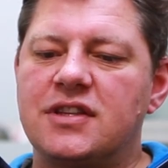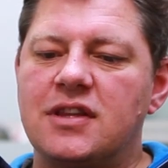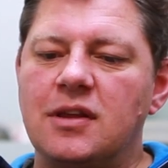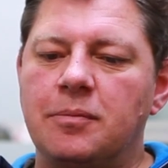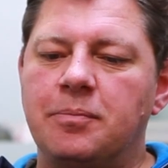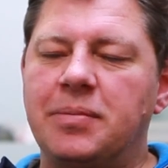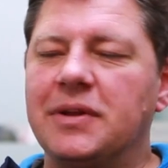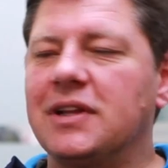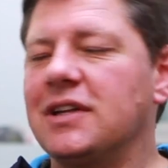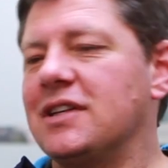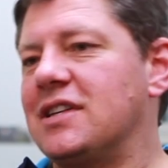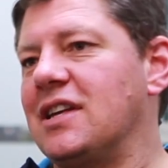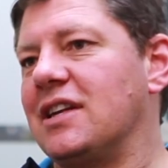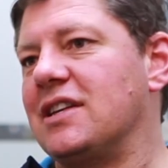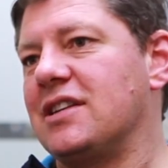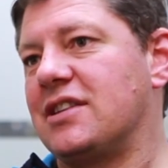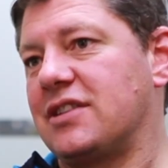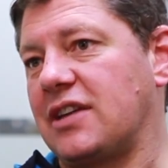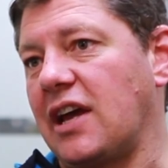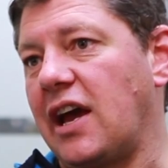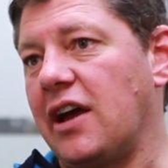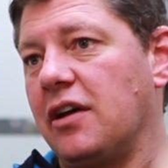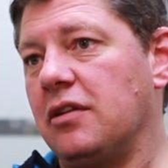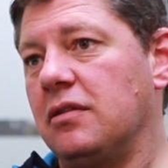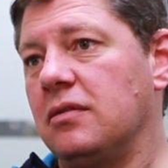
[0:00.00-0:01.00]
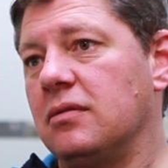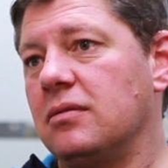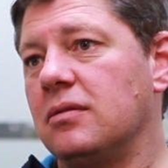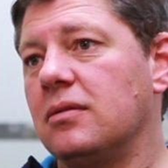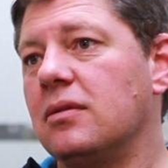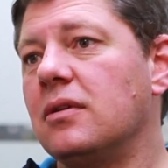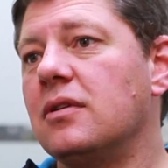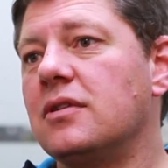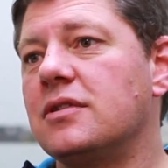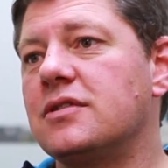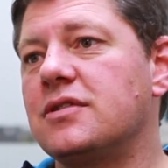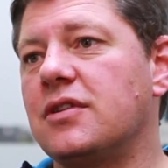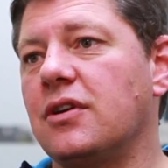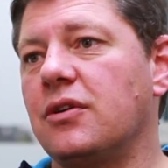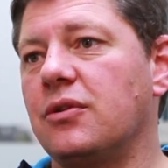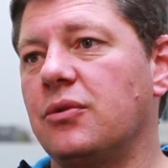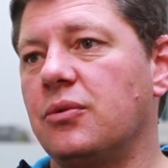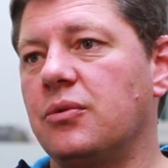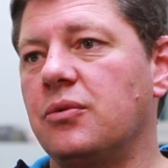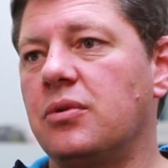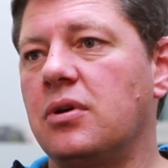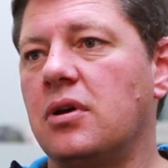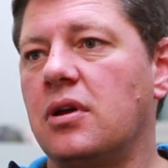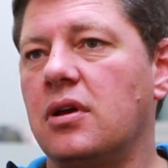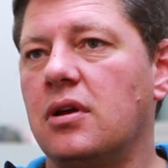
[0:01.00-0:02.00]
the ability to scale.
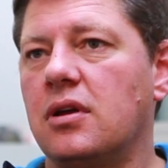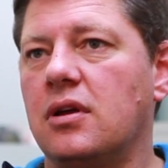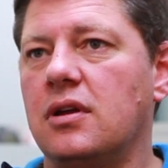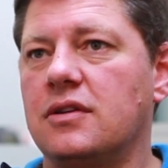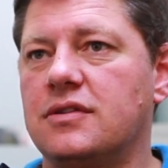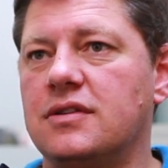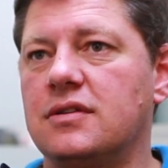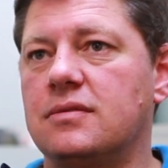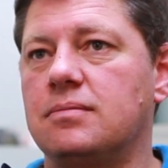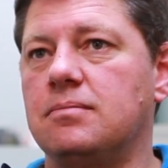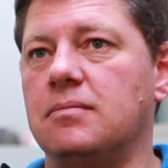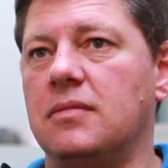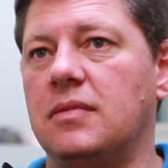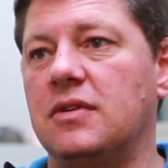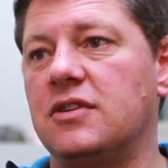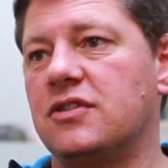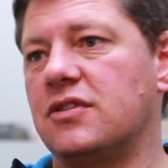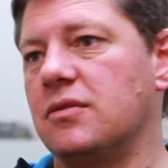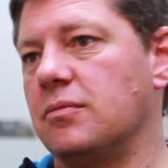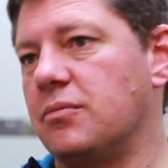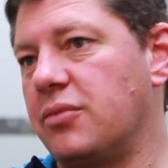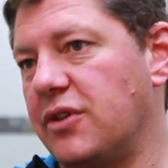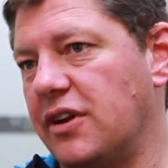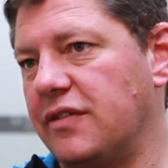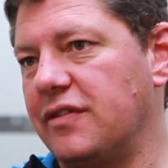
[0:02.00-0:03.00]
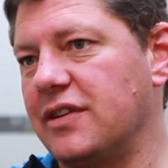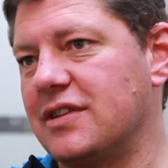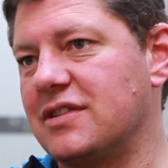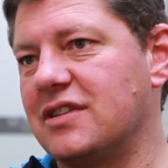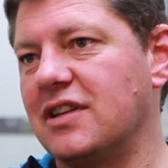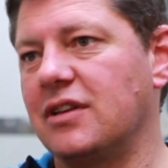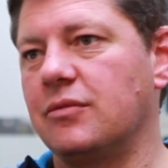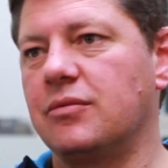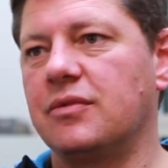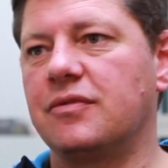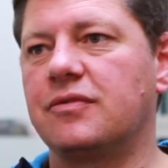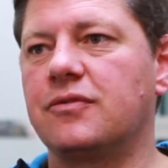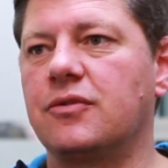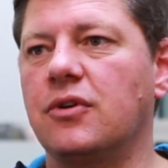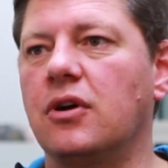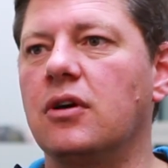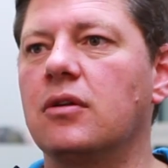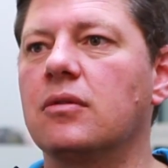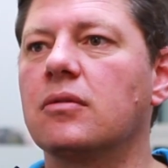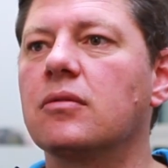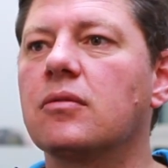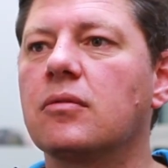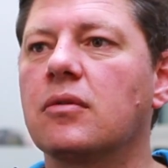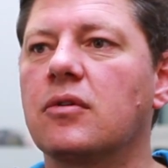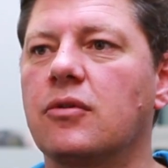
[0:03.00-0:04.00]
So as I mentioned previously, we've got
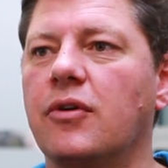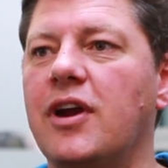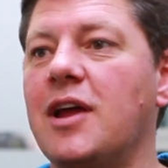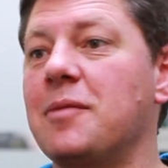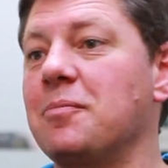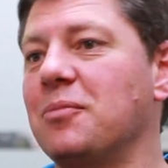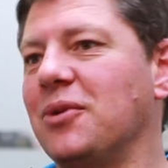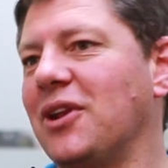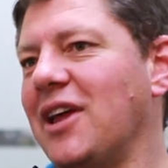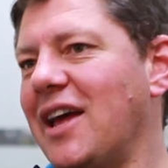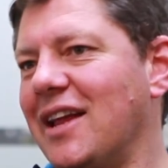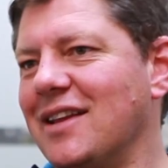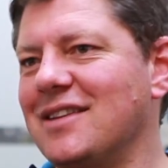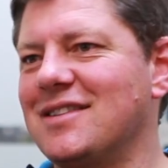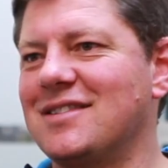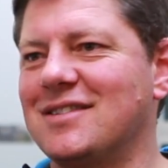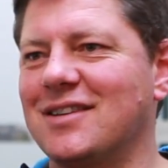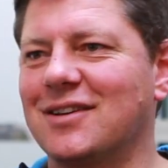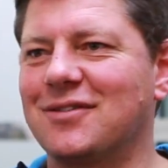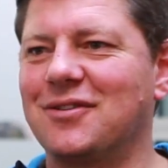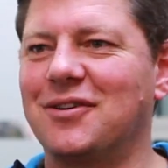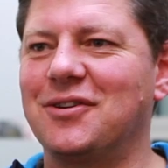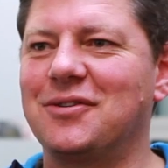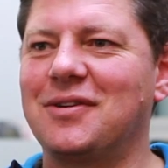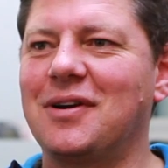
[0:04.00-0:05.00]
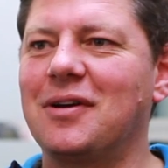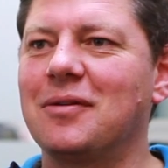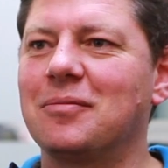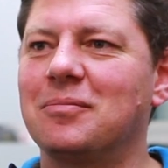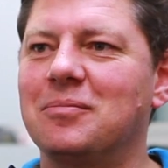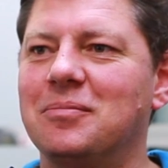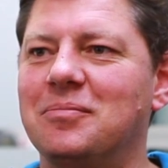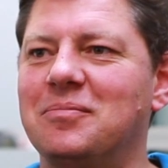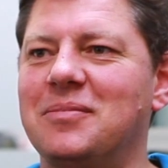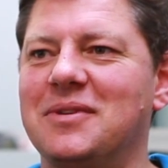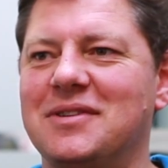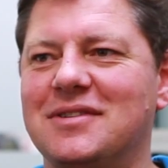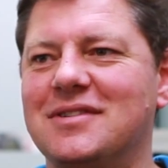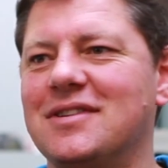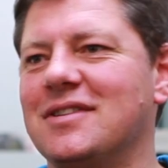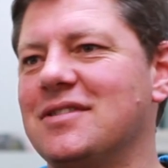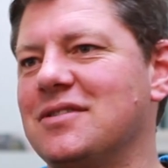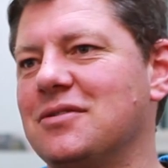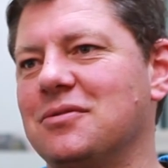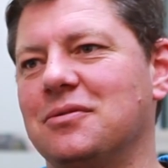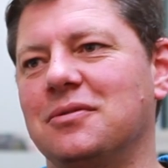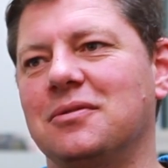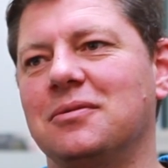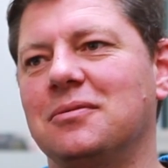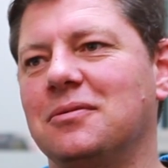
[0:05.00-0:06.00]
grand plans to grow our business
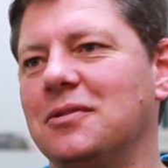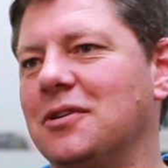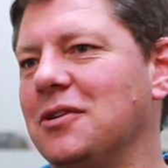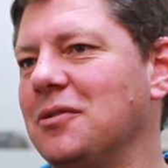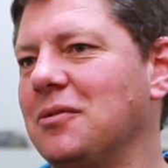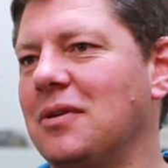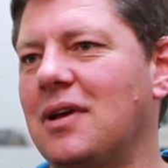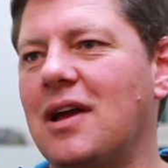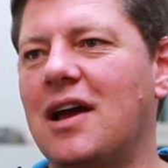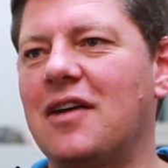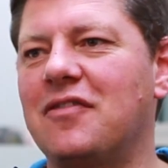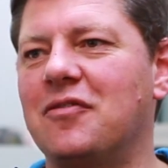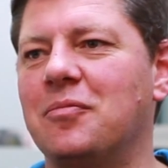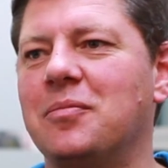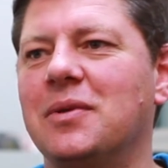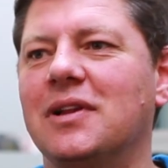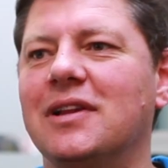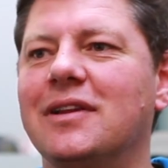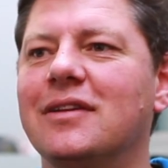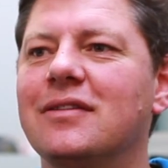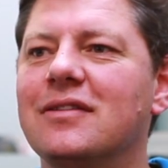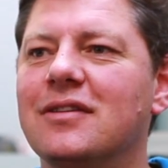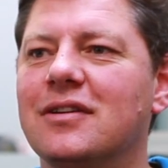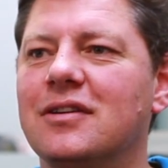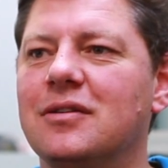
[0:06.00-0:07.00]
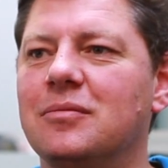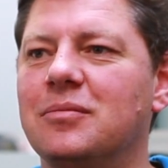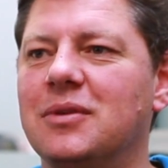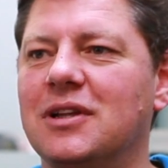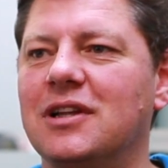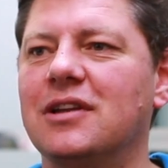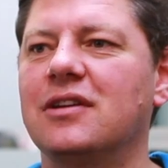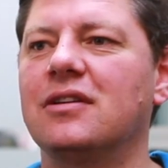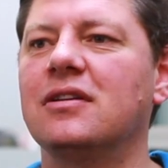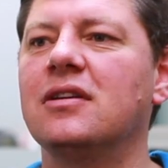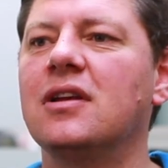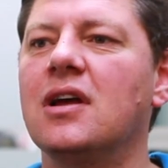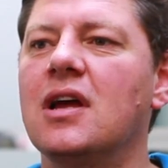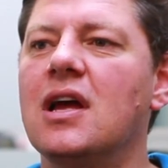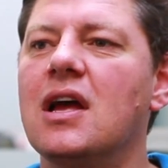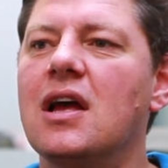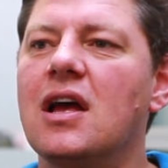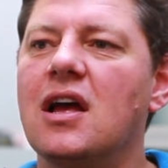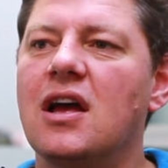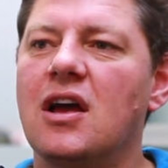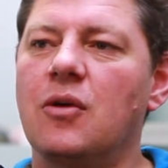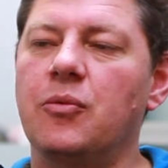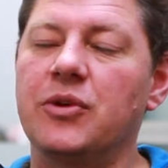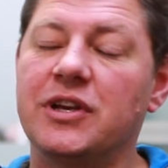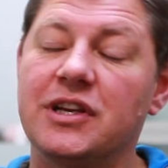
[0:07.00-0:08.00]
to $500 million, then $1 billion,
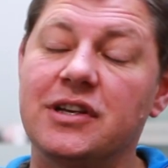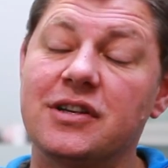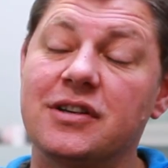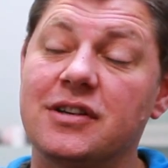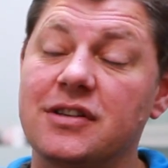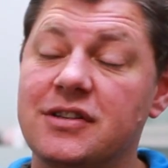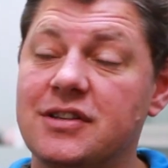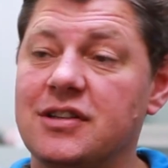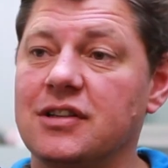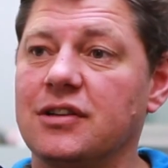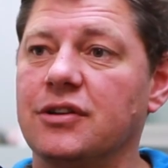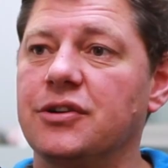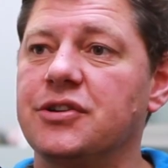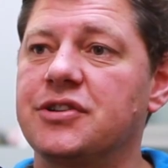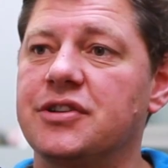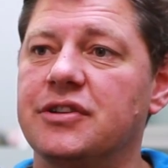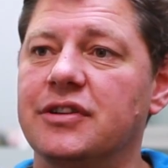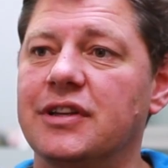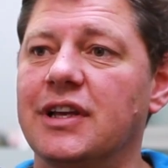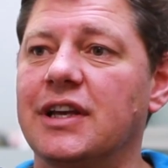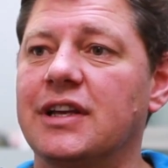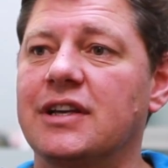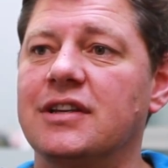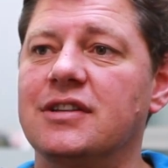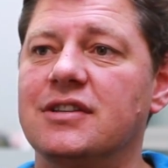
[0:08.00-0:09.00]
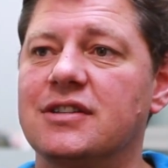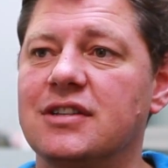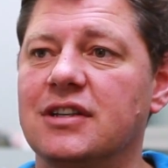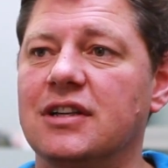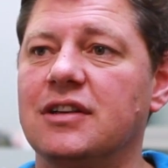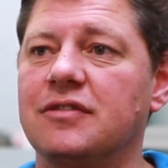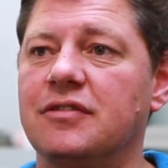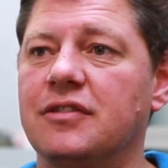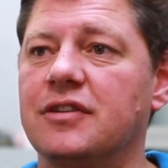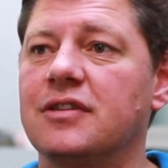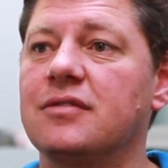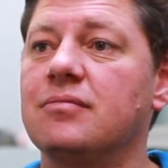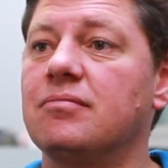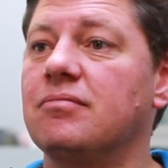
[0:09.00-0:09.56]
and we needed a solution that can deliver